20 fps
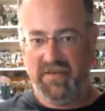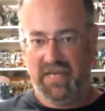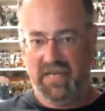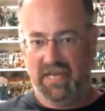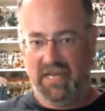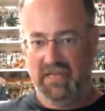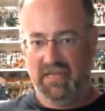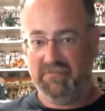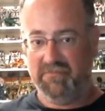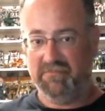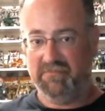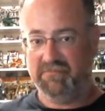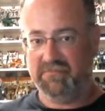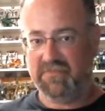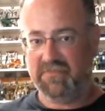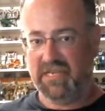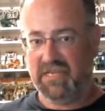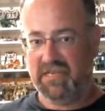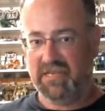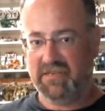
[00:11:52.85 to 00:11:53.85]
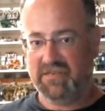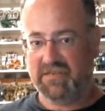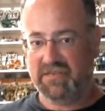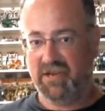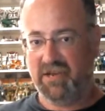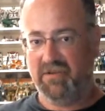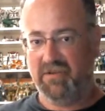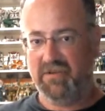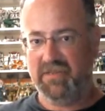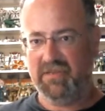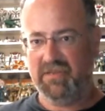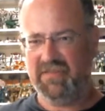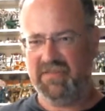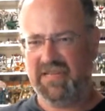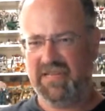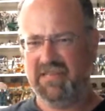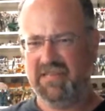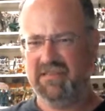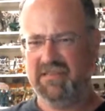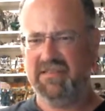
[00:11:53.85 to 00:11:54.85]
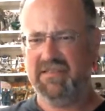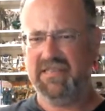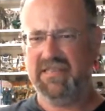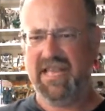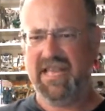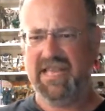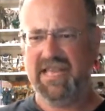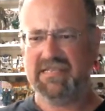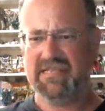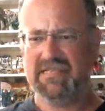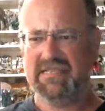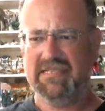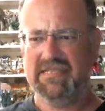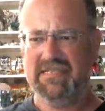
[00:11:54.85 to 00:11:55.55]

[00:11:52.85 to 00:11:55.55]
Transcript: to go with them. Other than that,